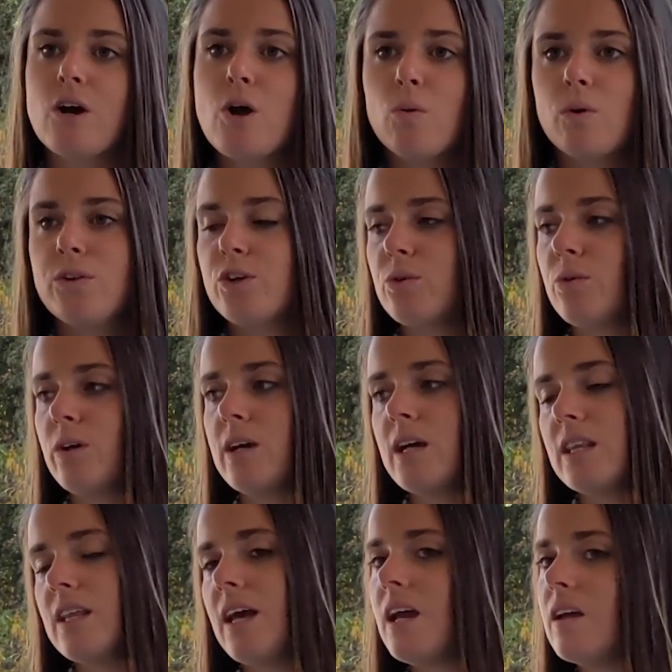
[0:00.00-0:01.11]
Whether you're working at
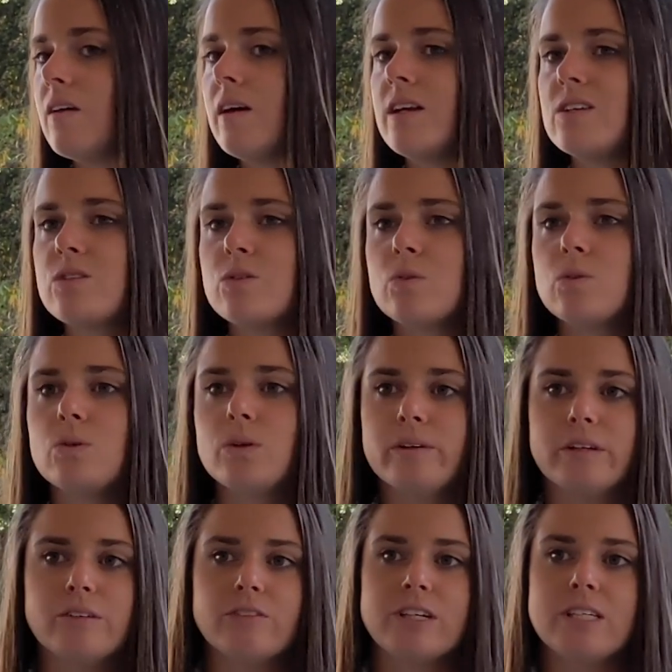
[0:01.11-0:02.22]
the hang gliding school or
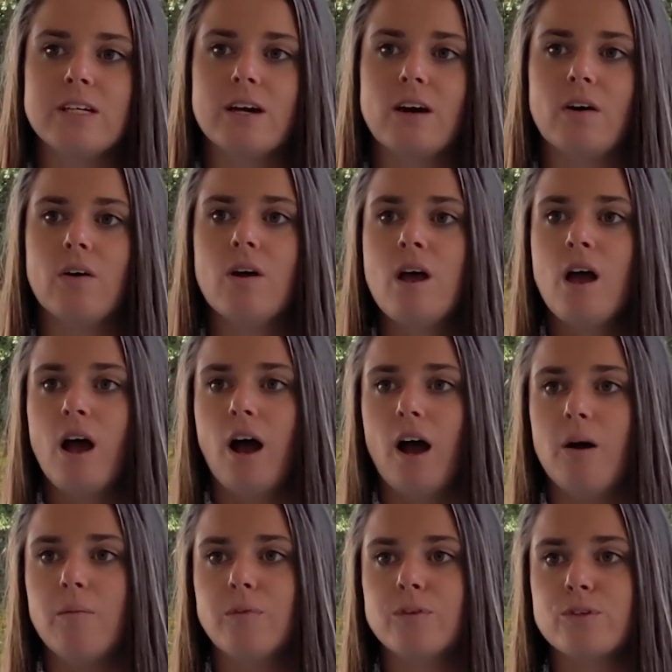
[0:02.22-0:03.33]
in retail,
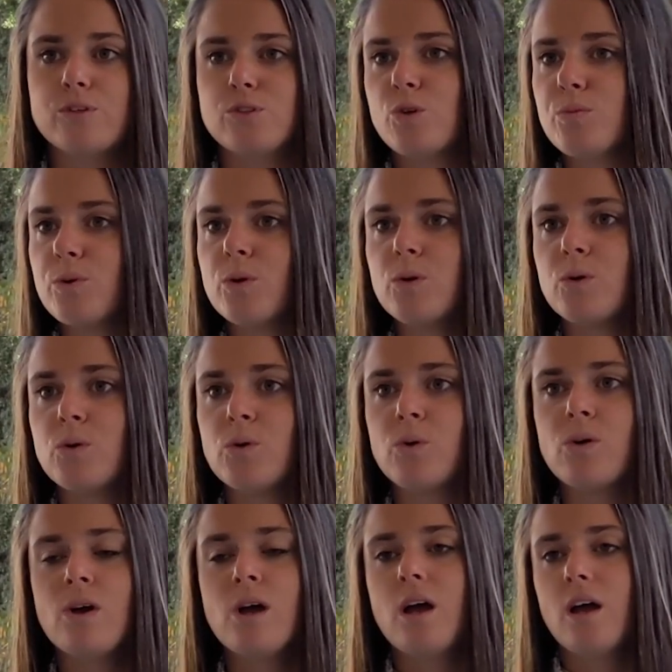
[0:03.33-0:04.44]
there's super cool